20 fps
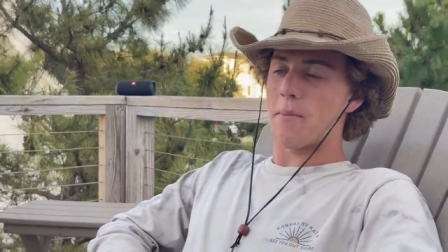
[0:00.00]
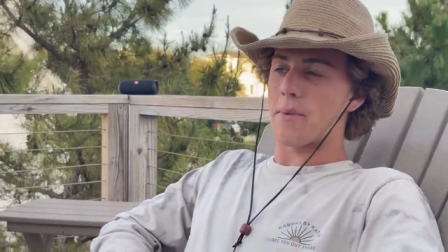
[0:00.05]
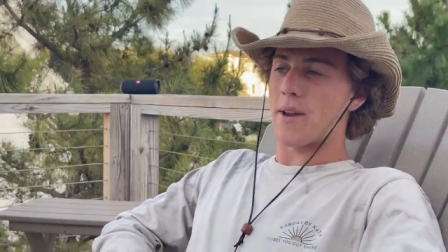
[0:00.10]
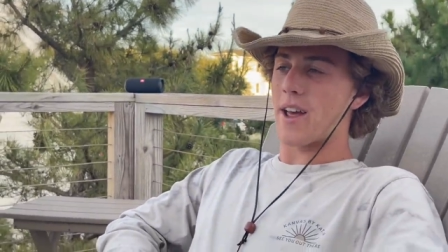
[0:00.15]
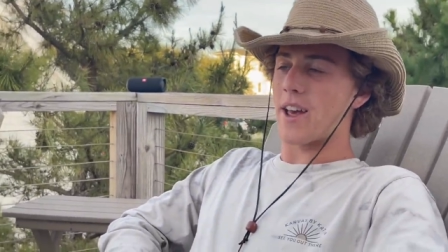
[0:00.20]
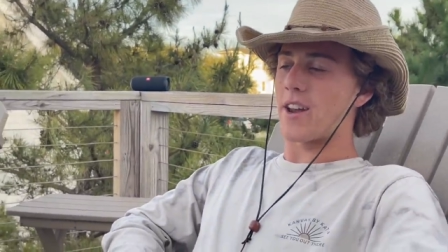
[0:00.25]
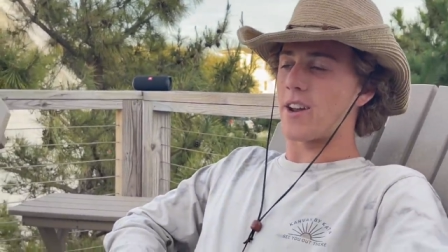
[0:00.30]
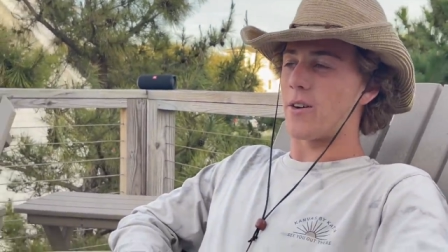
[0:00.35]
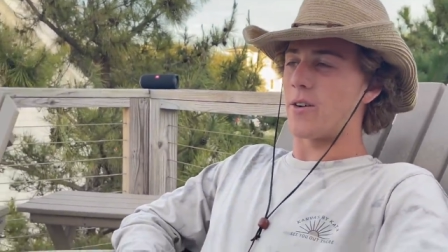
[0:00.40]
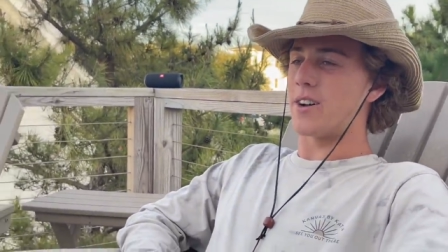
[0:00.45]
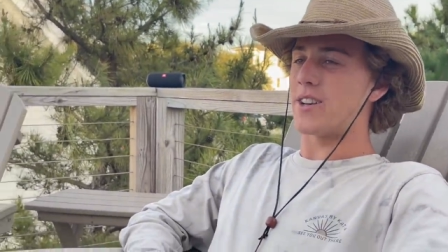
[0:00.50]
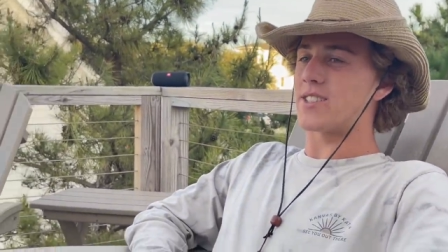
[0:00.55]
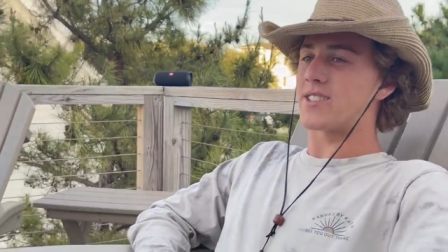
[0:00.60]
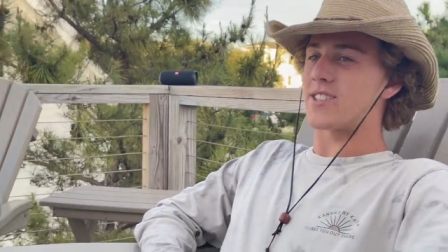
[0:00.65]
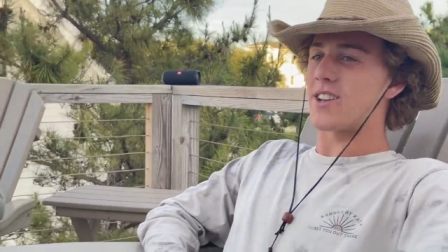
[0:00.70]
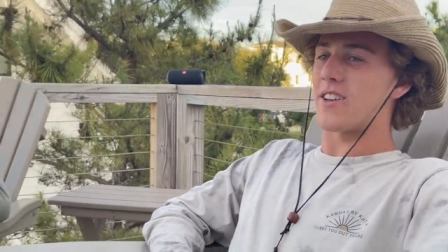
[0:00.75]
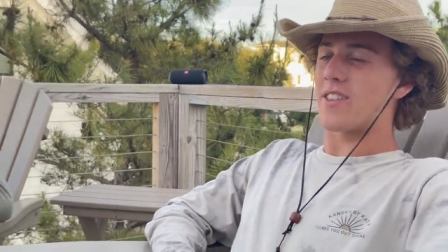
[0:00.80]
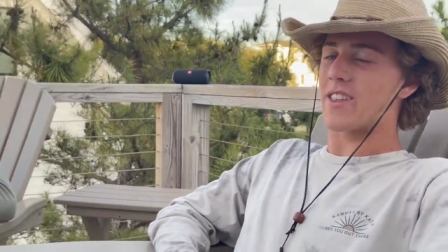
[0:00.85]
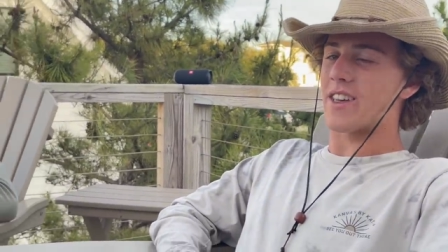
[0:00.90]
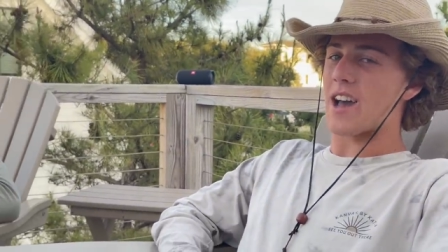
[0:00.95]
but I'd always
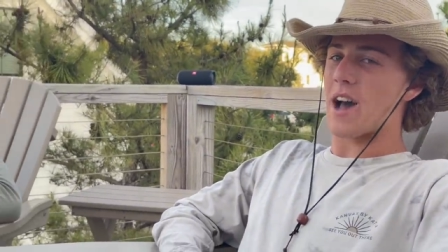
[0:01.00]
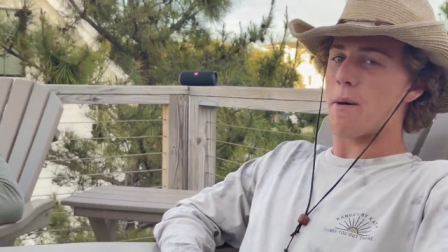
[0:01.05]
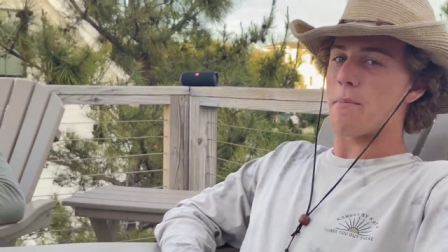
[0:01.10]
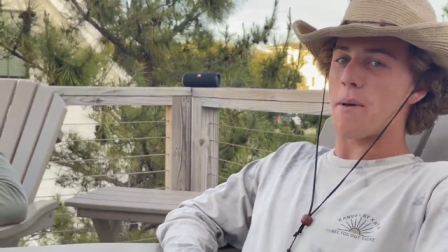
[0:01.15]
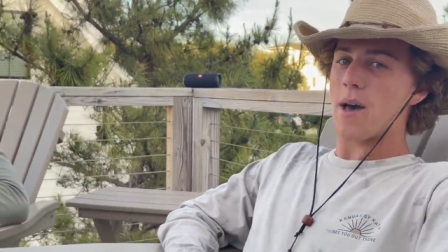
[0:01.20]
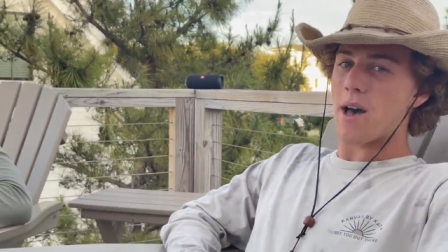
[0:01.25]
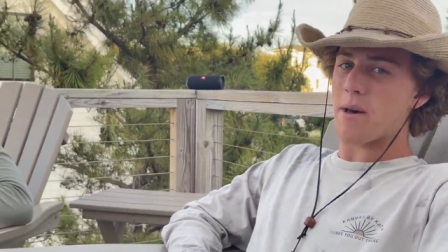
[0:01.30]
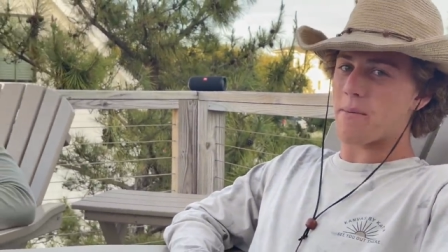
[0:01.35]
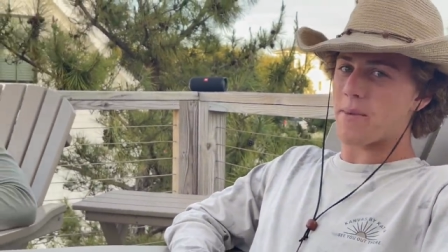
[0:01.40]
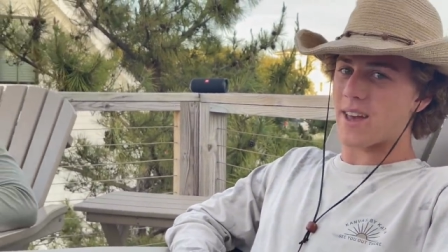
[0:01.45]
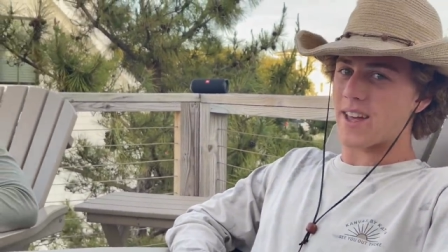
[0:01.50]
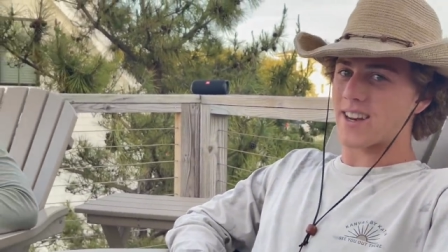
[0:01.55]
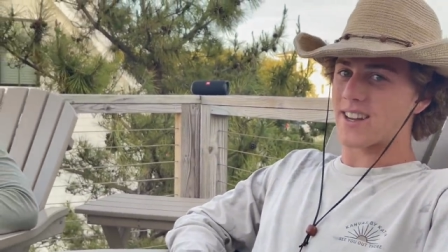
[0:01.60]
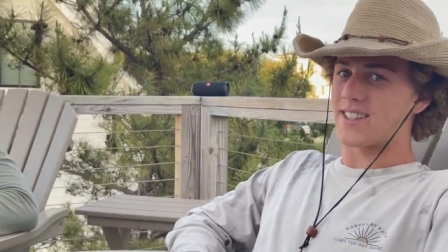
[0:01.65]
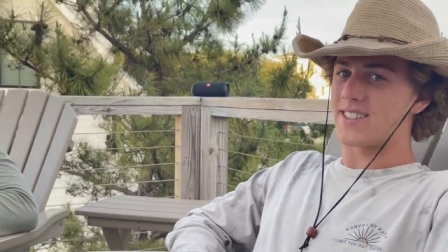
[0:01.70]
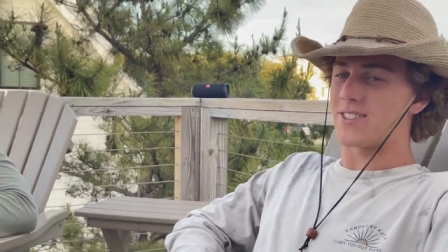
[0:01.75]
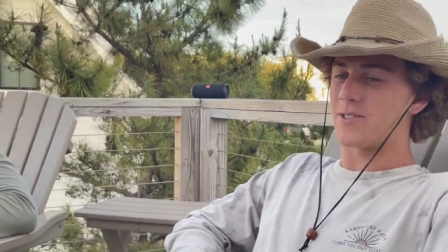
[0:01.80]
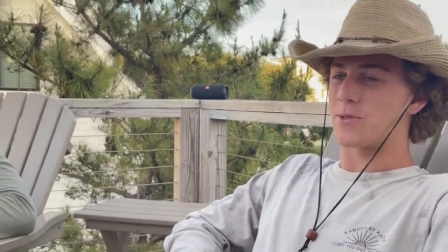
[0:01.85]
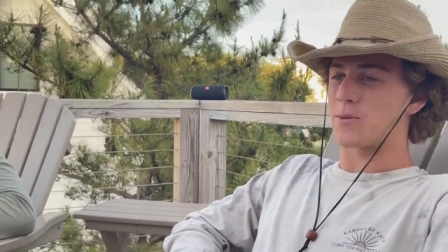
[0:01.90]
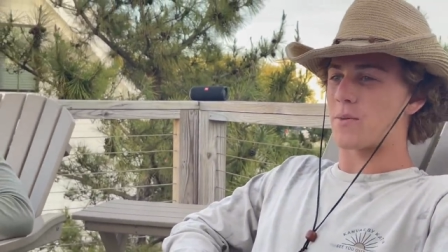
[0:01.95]
tell the guy Batman
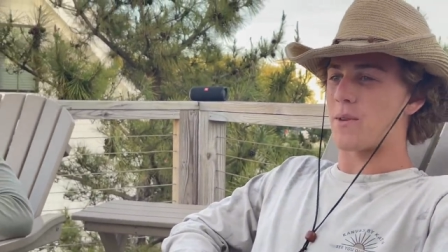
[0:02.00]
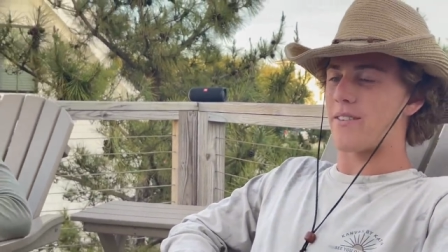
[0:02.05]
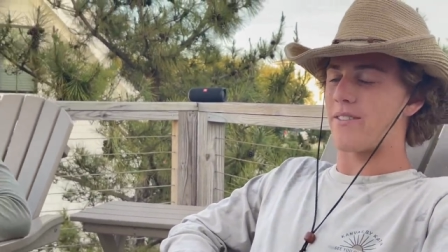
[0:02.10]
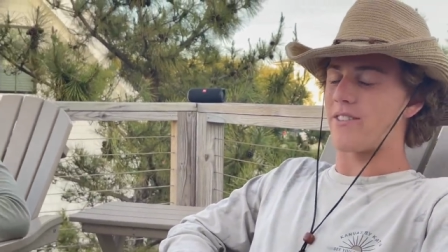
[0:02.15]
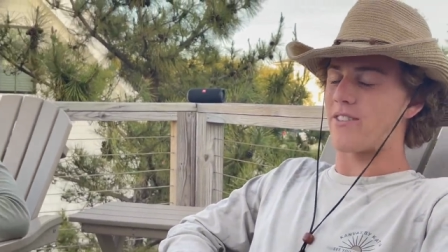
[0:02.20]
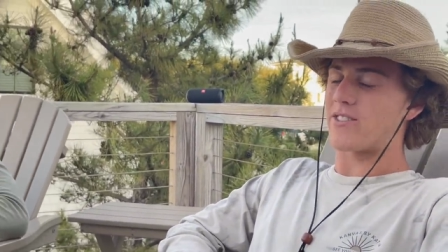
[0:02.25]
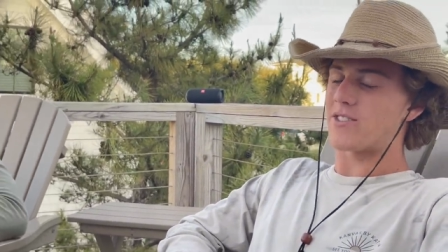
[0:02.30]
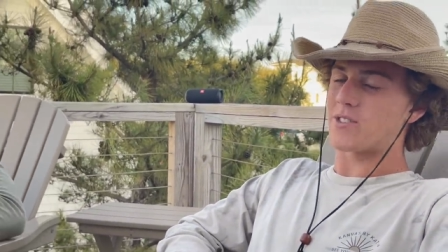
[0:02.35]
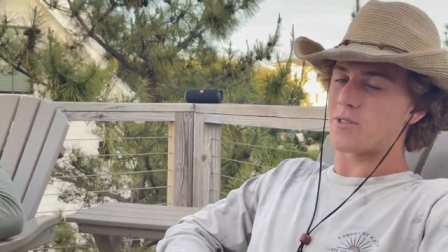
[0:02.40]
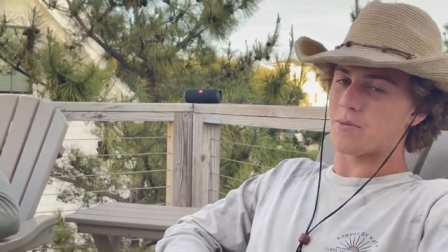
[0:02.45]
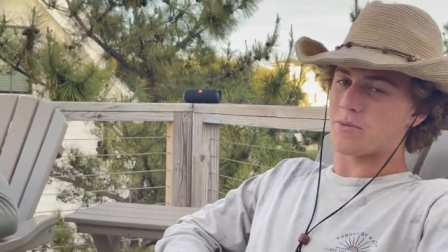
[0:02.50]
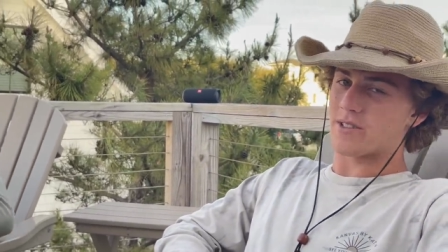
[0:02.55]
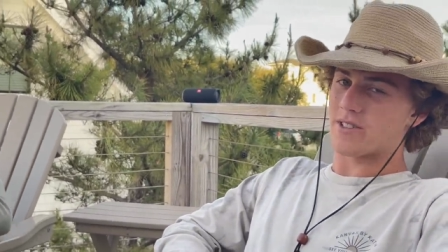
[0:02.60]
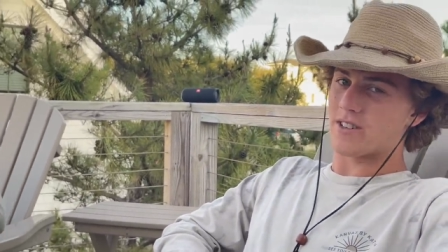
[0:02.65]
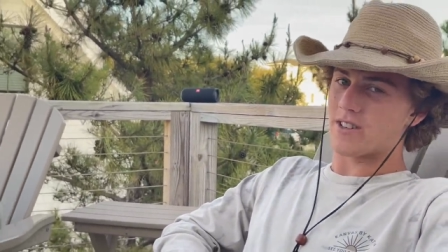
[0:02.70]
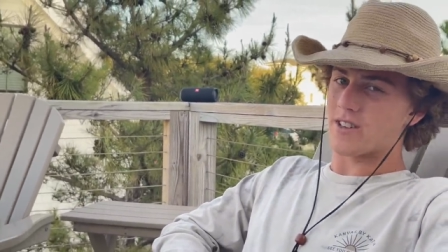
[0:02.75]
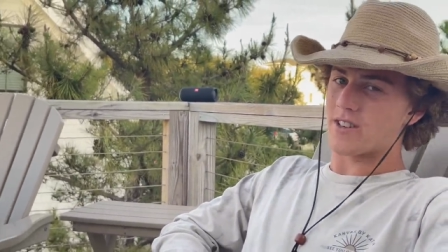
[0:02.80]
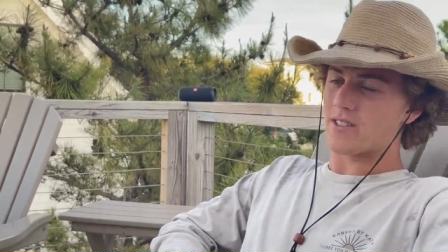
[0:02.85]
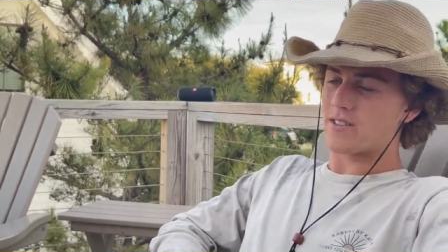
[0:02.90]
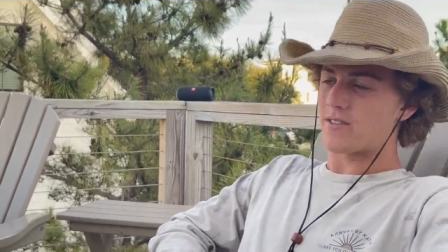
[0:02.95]
because he was my favorite
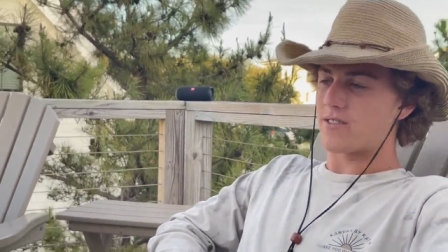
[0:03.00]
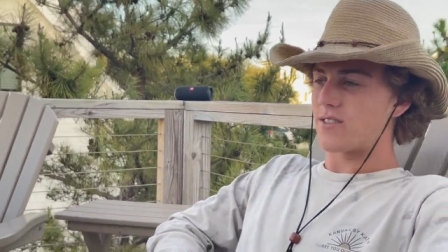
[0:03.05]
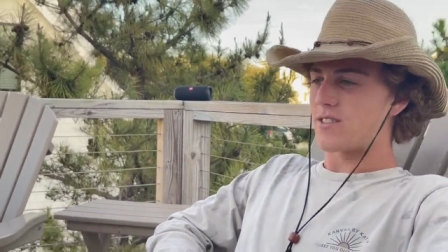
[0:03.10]
superhero.